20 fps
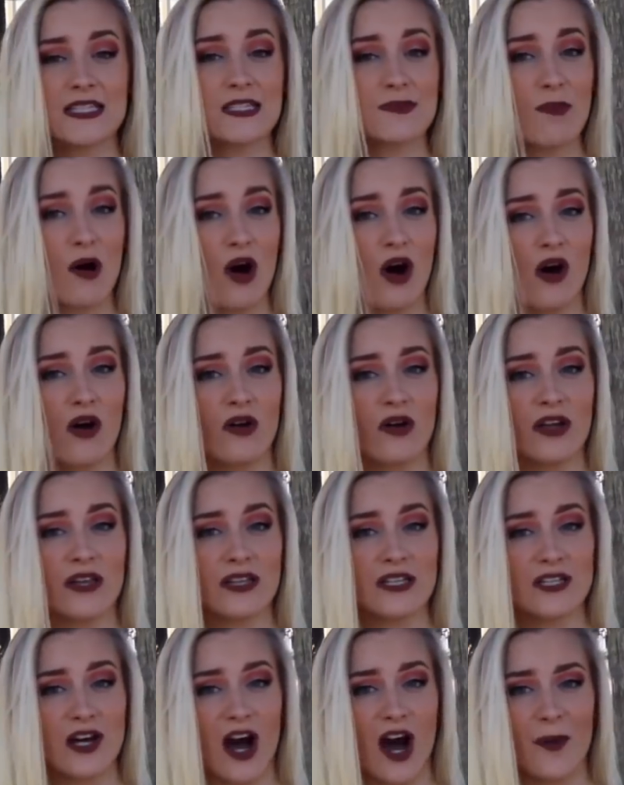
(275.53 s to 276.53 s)
small
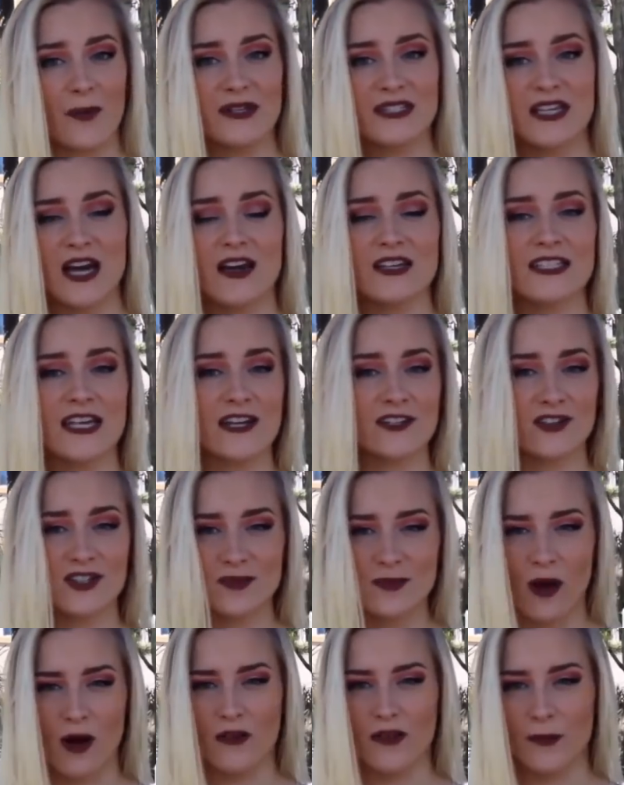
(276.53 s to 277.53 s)
in the top and size extra
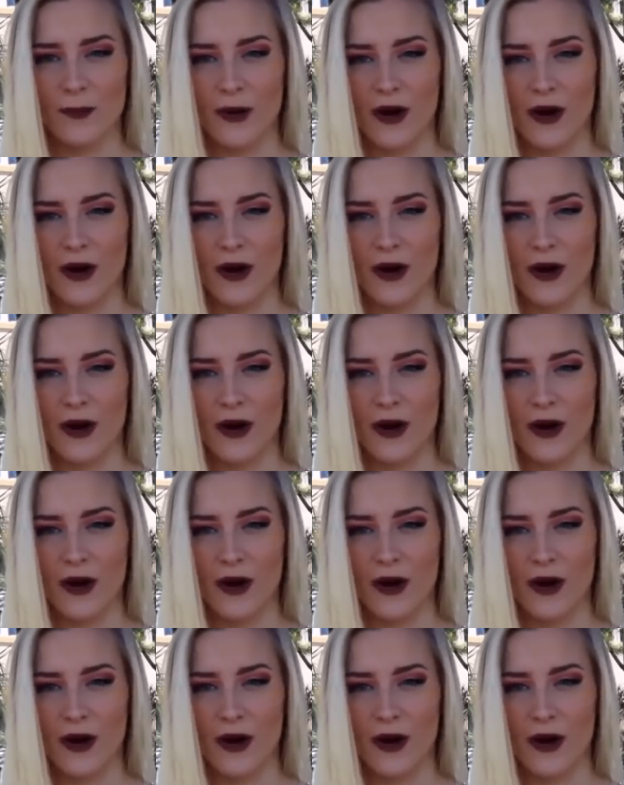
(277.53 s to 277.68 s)
small in the